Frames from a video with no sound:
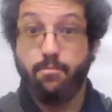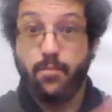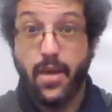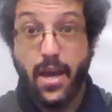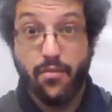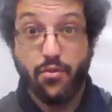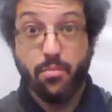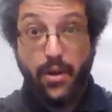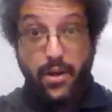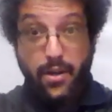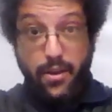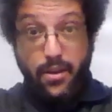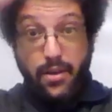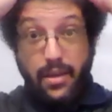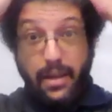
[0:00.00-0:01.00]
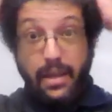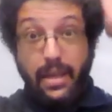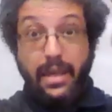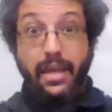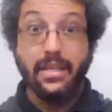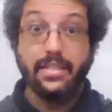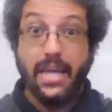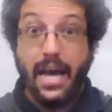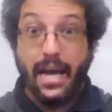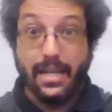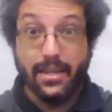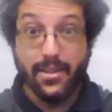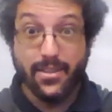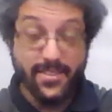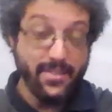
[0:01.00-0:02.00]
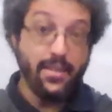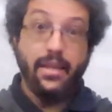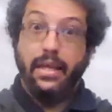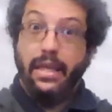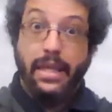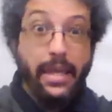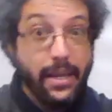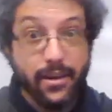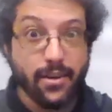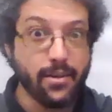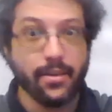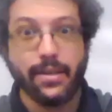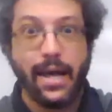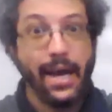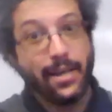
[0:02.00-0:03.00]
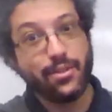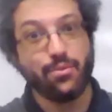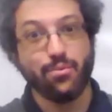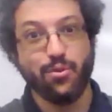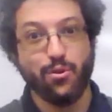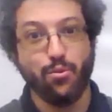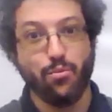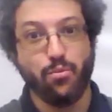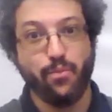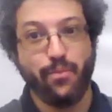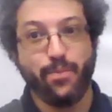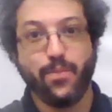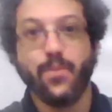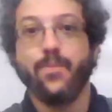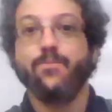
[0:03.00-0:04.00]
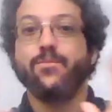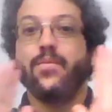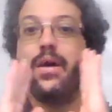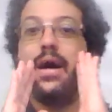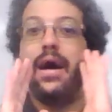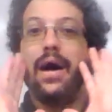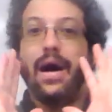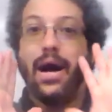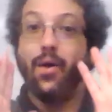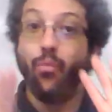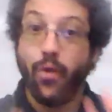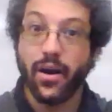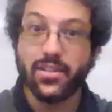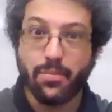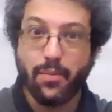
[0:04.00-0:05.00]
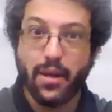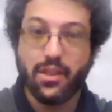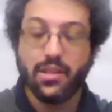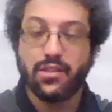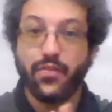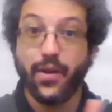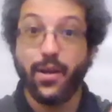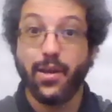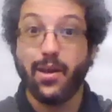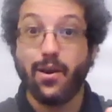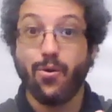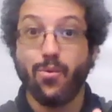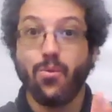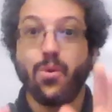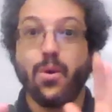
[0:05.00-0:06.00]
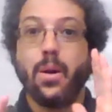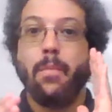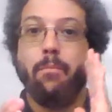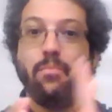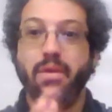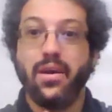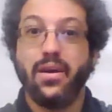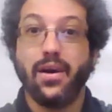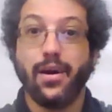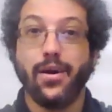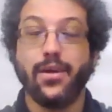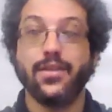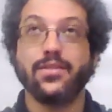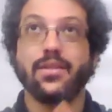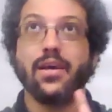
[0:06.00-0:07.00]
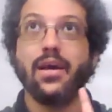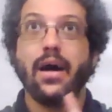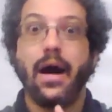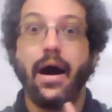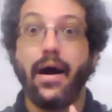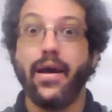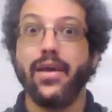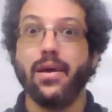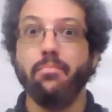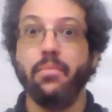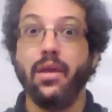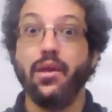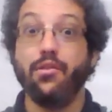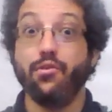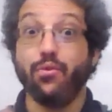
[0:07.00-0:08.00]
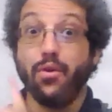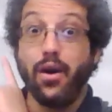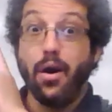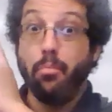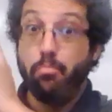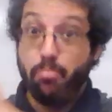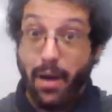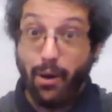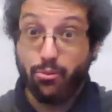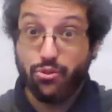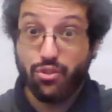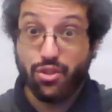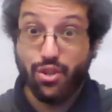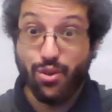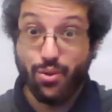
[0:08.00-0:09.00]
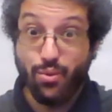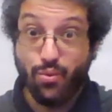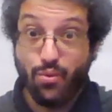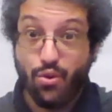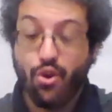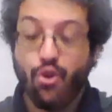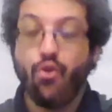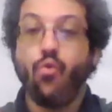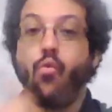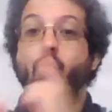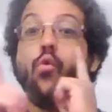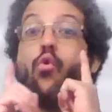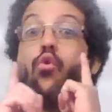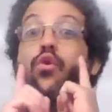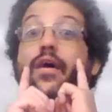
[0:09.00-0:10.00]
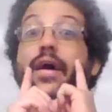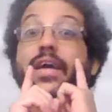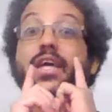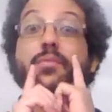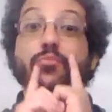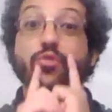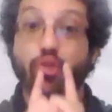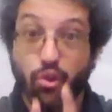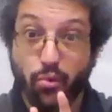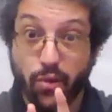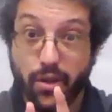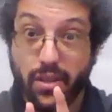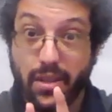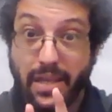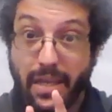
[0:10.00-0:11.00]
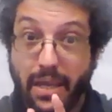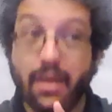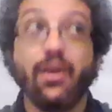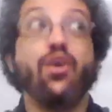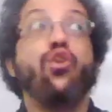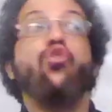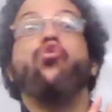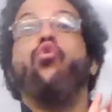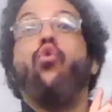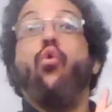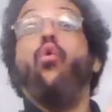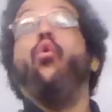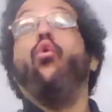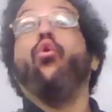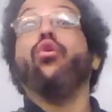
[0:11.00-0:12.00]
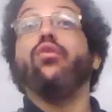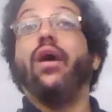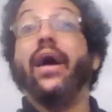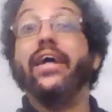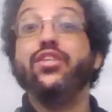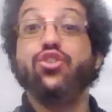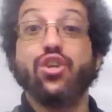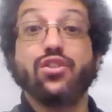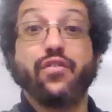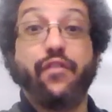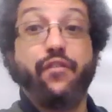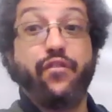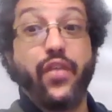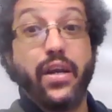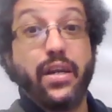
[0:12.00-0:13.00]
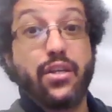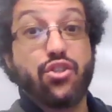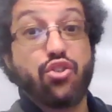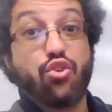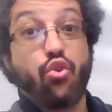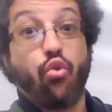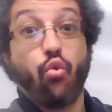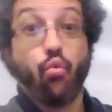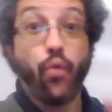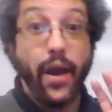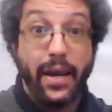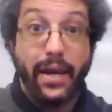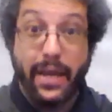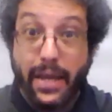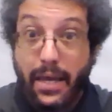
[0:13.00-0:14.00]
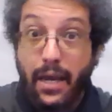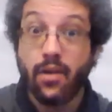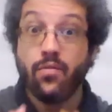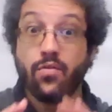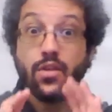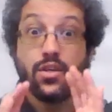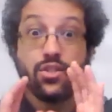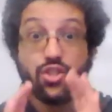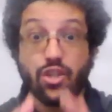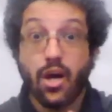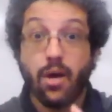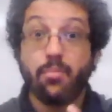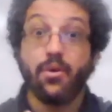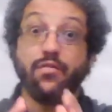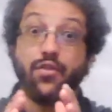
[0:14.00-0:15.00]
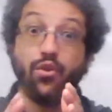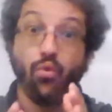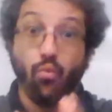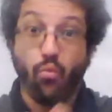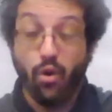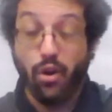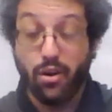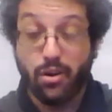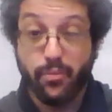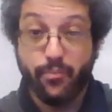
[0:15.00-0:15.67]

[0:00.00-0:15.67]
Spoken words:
Hey everybody, it's Alex in a classroom. I wanted to make this video because I am either about to, or I am currently, or I just finished grading some of your work.